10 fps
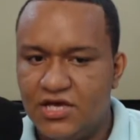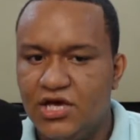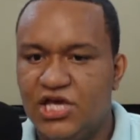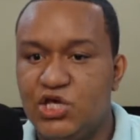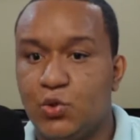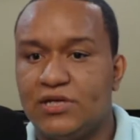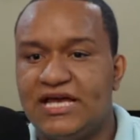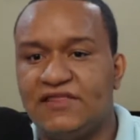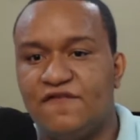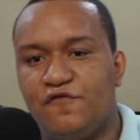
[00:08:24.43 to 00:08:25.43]
You can
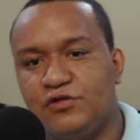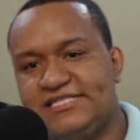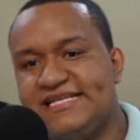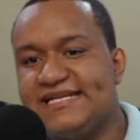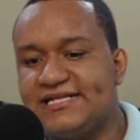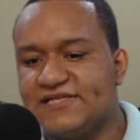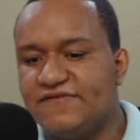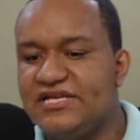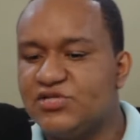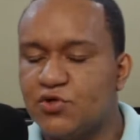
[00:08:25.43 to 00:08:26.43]
get the full details of
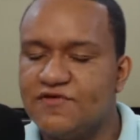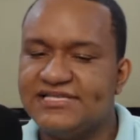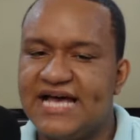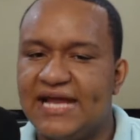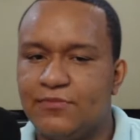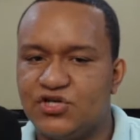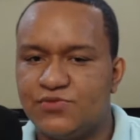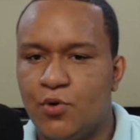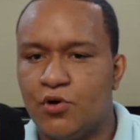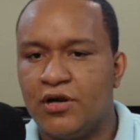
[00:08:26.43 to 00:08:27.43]
these stories and much
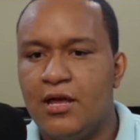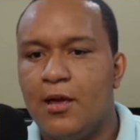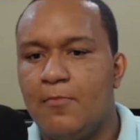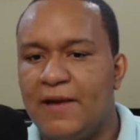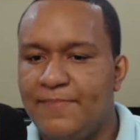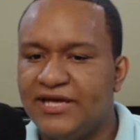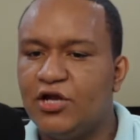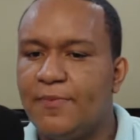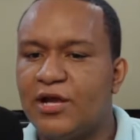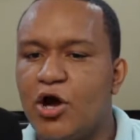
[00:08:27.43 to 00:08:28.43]
more by picking
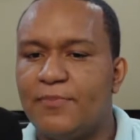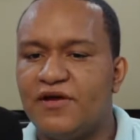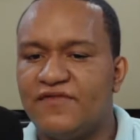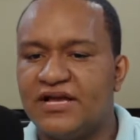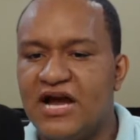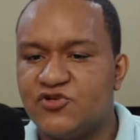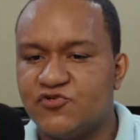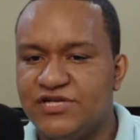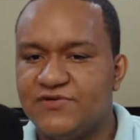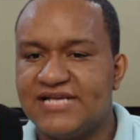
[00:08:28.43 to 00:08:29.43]
up a copy of the Kaieteur
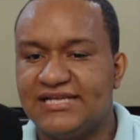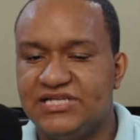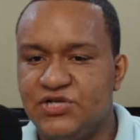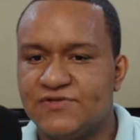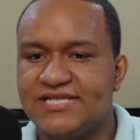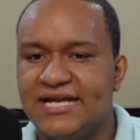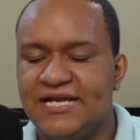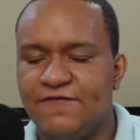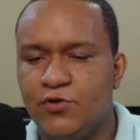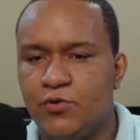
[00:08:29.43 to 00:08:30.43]
News at a newsstand
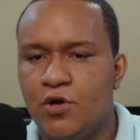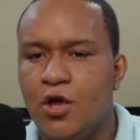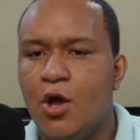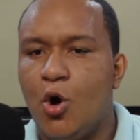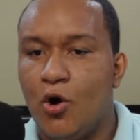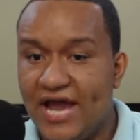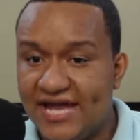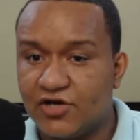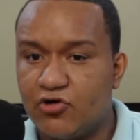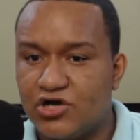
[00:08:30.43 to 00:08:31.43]
near you, or head
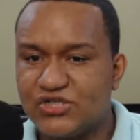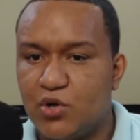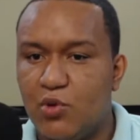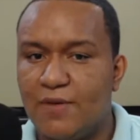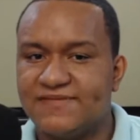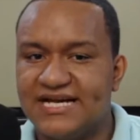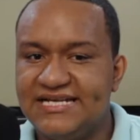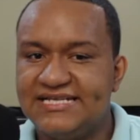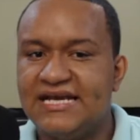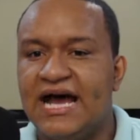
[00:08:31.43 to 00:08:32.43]
across to our website
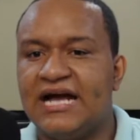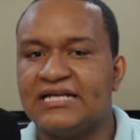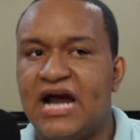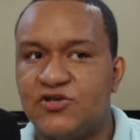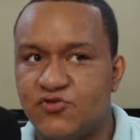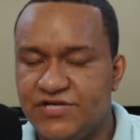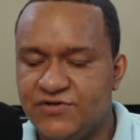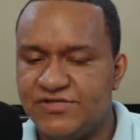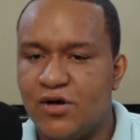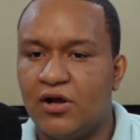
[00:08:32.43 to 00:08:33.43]
at
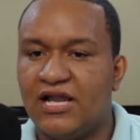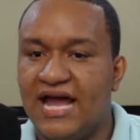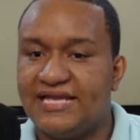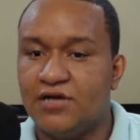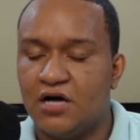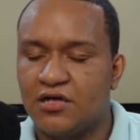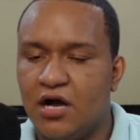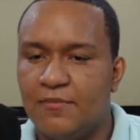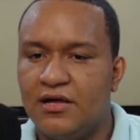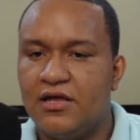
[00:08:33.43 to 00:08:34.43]

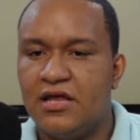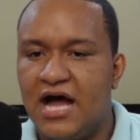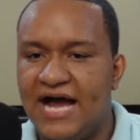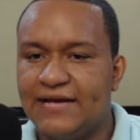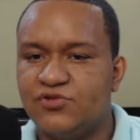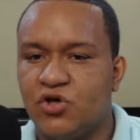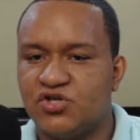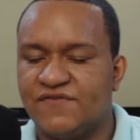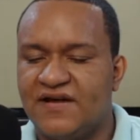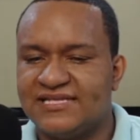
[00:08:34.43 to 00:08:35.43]
kaieteurnewsonline.com. I am
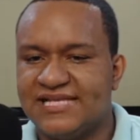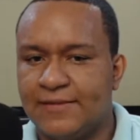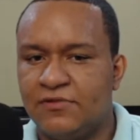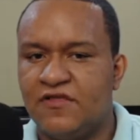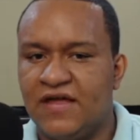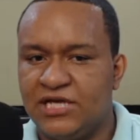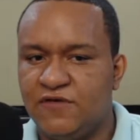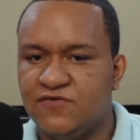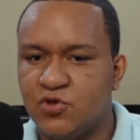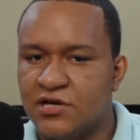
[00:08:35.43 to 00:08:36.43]
Joshua Van-Sluytman. Thank you for
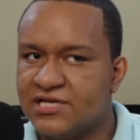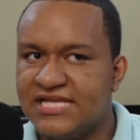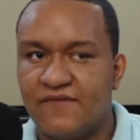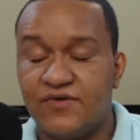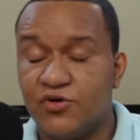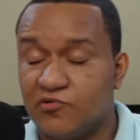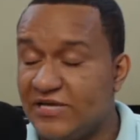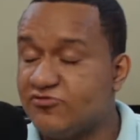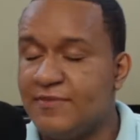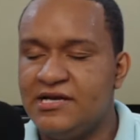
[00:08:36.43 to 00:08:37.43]
joining us. Have a great
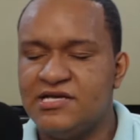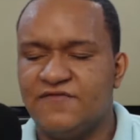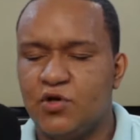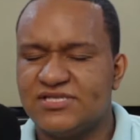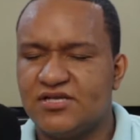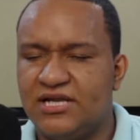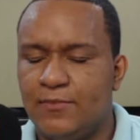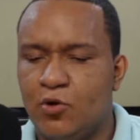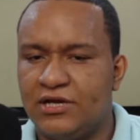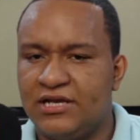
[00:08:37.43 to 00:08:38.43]
remainder of your Sunday
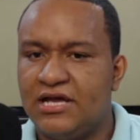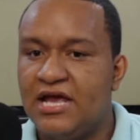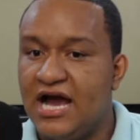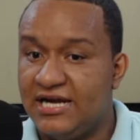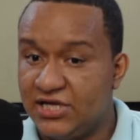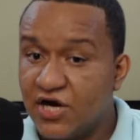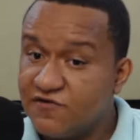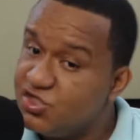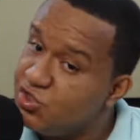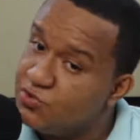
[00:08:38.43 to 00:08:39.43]
morning, and
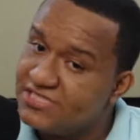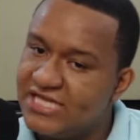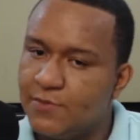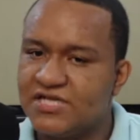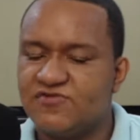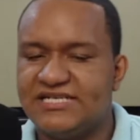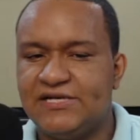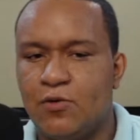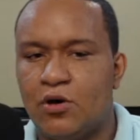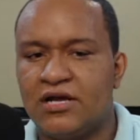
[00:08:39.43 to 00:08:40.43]
encouraging you to stay with us right here
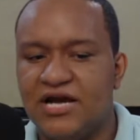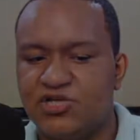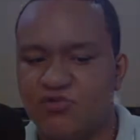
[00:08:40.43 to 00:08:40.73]
on Kaieteur